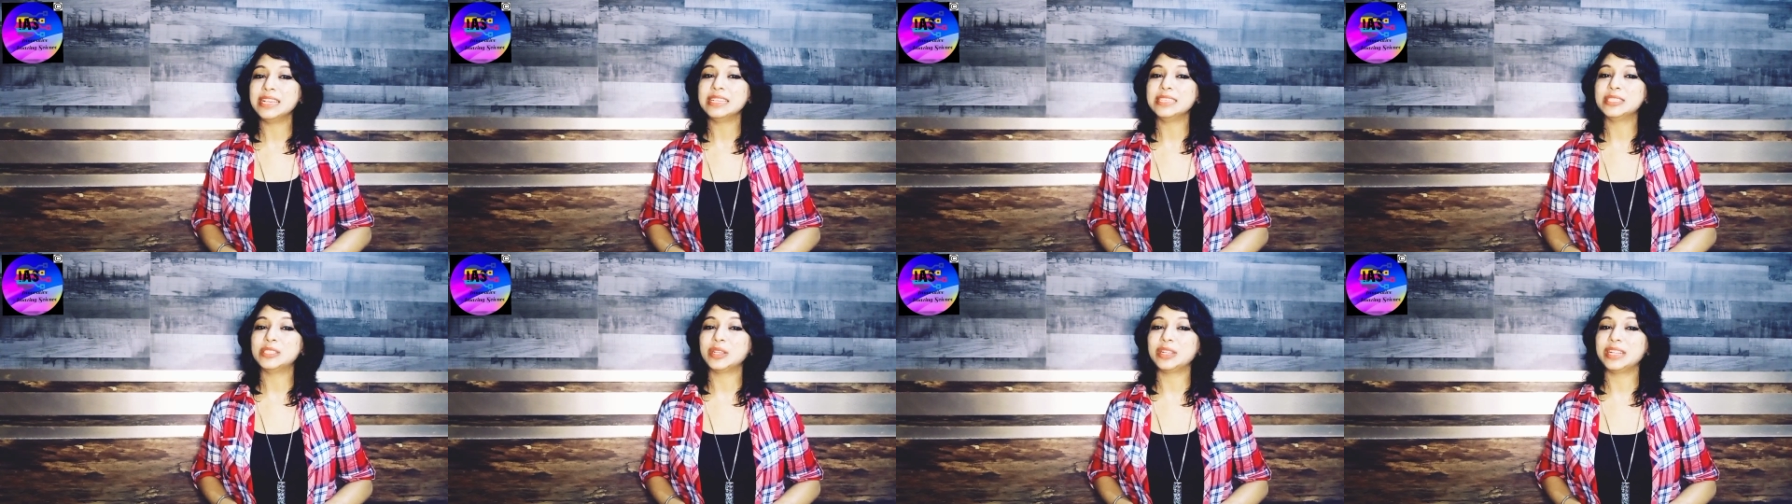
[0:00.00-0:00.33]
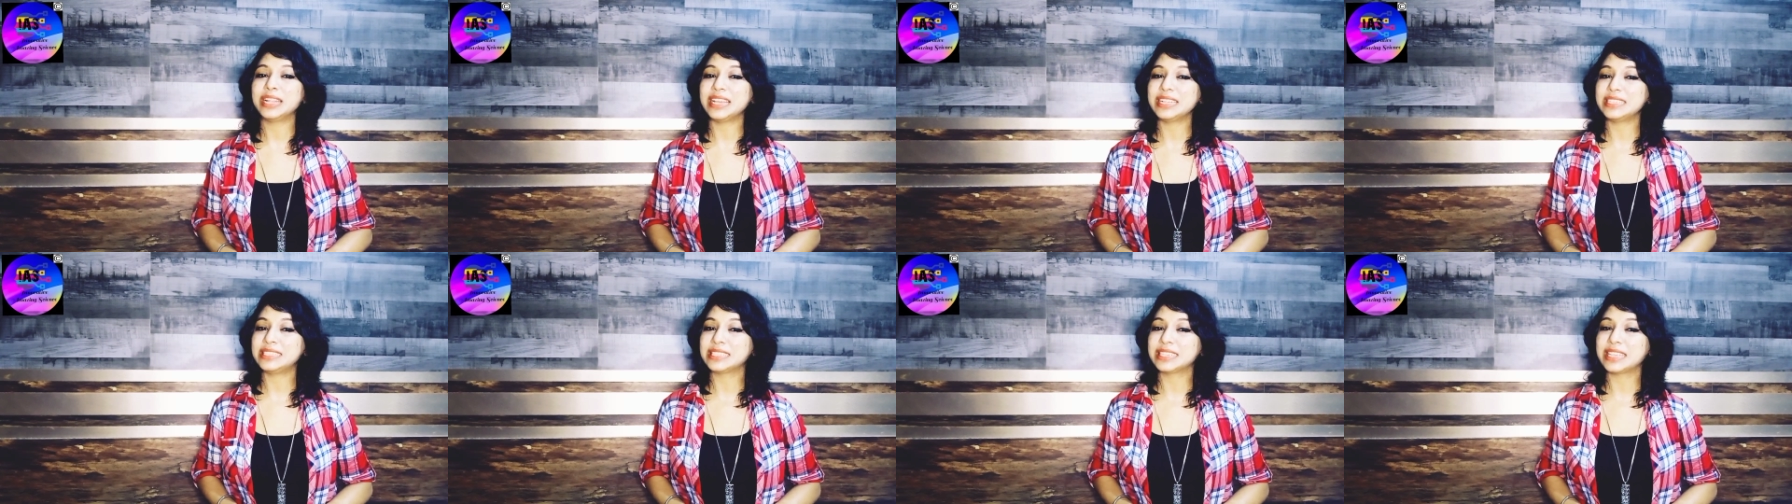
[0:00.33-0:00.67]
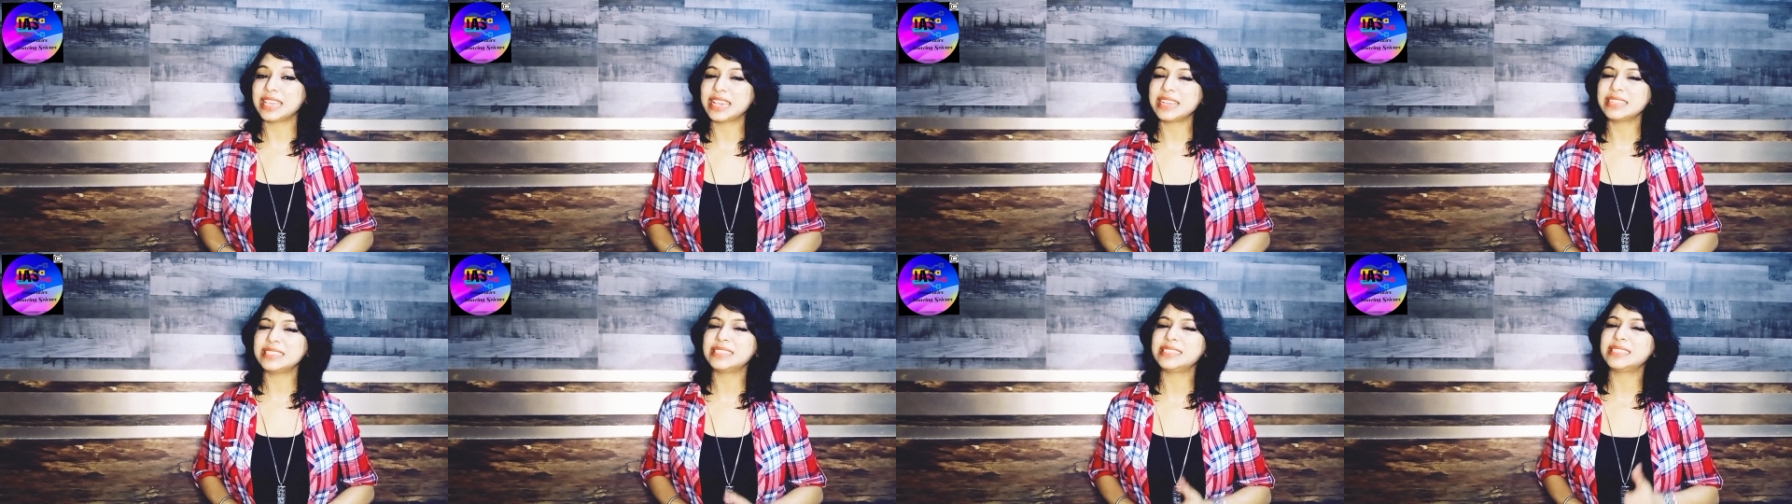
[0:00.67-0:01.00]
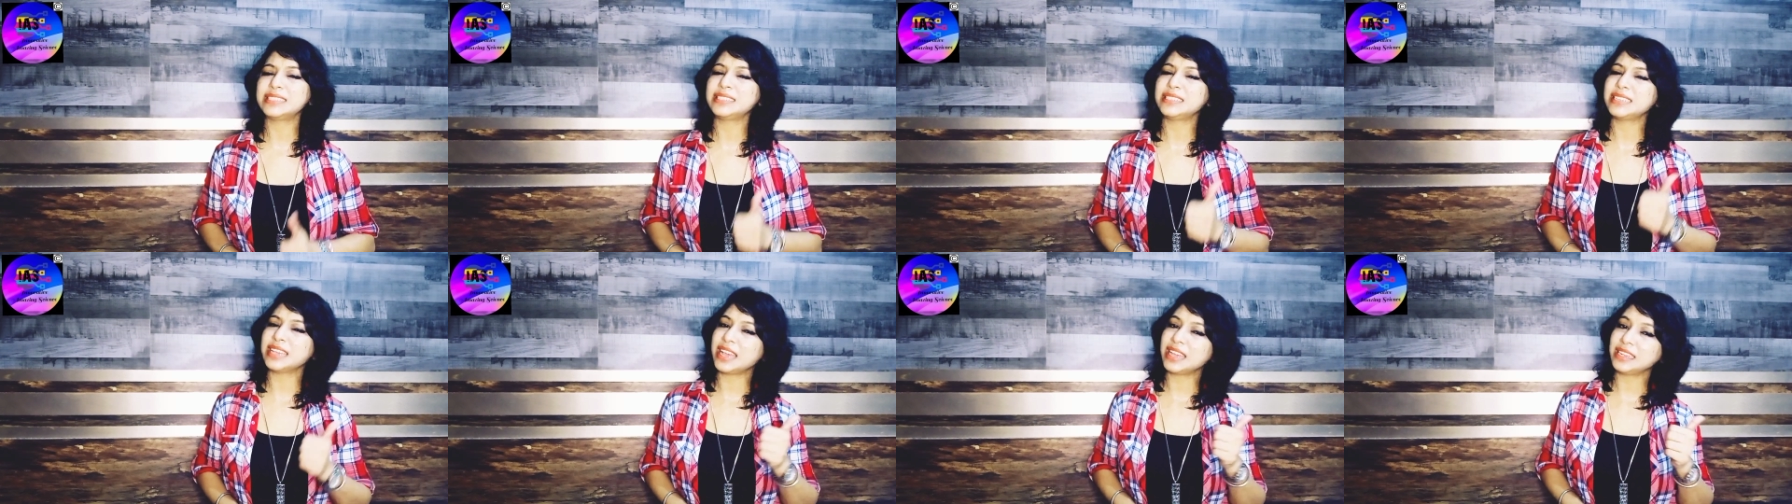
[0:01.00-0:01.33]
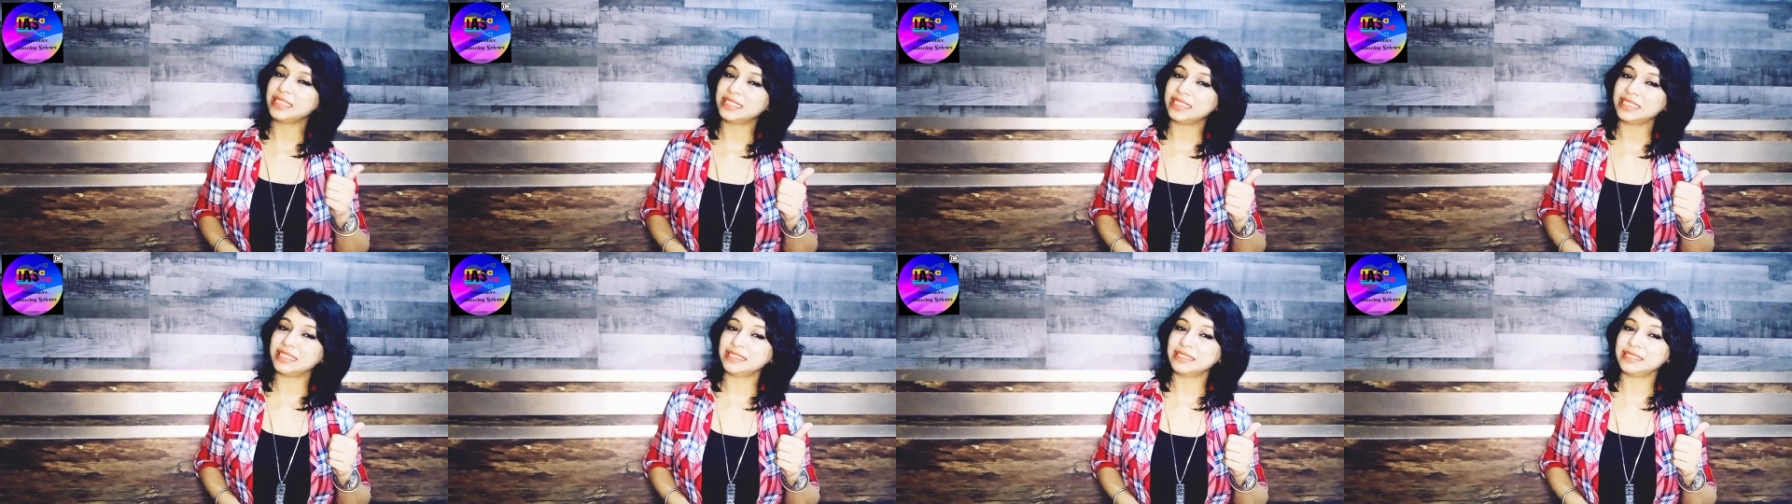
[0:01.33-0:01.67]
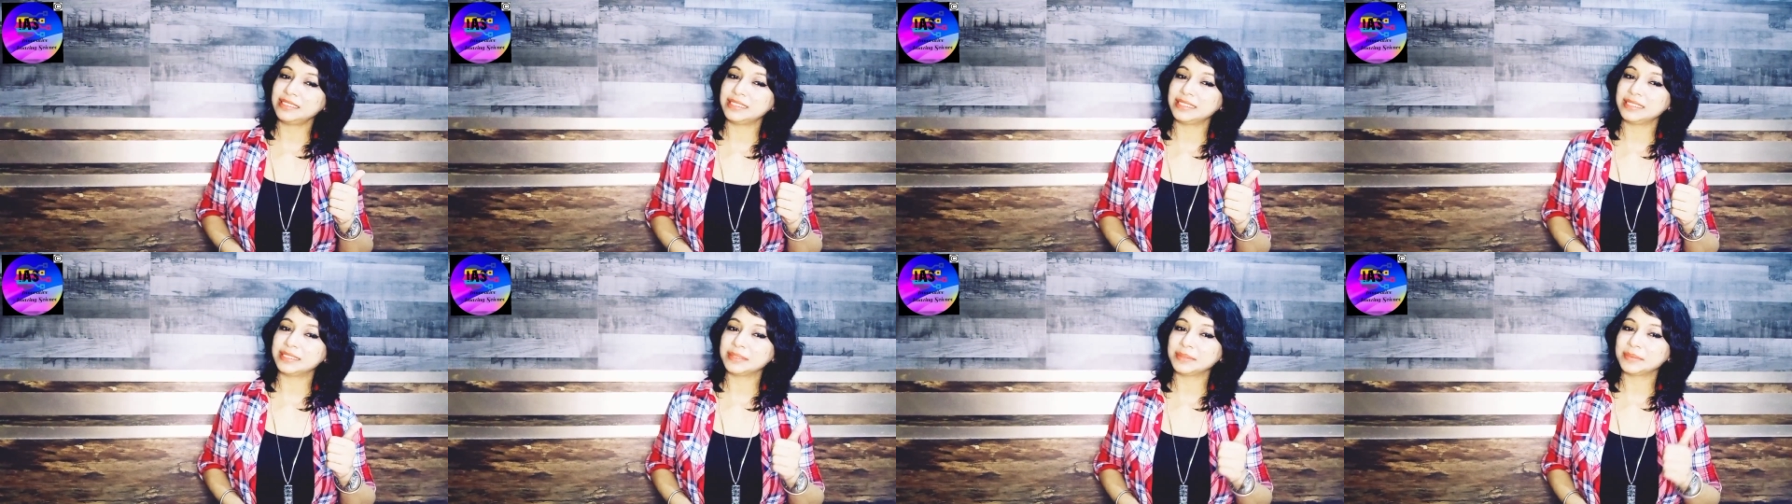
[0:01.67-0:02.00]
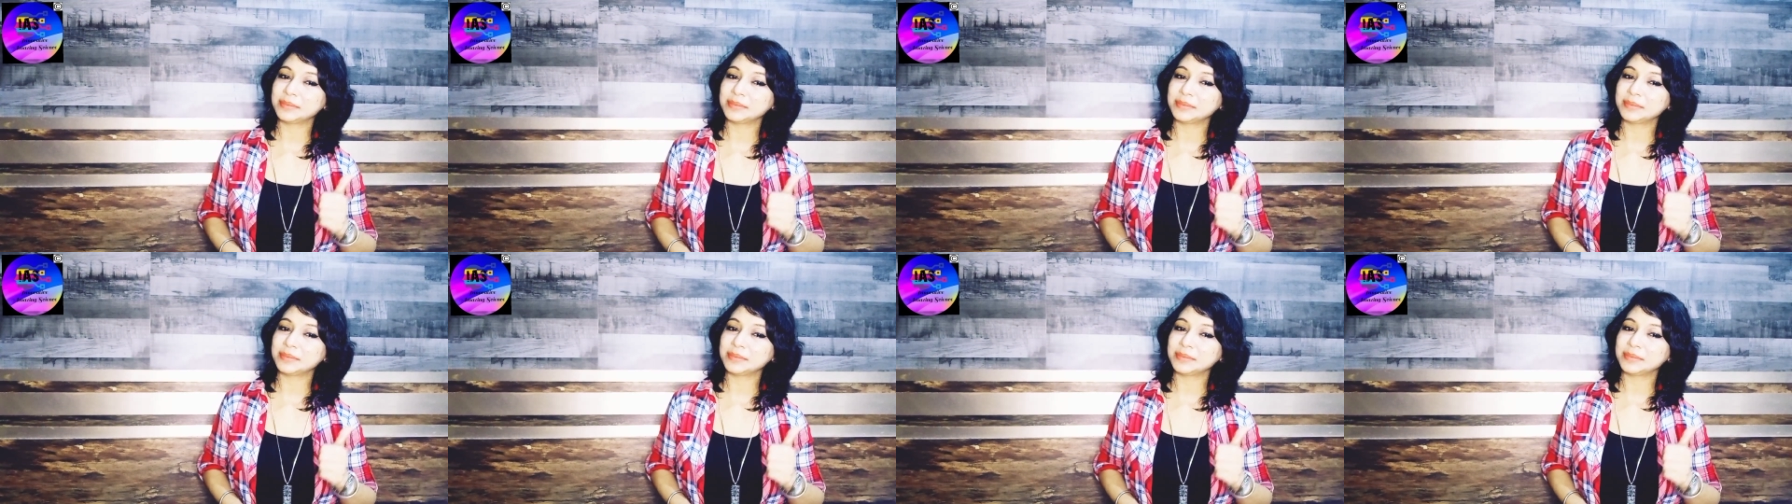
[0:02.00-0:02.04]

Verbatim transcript: So let's get started.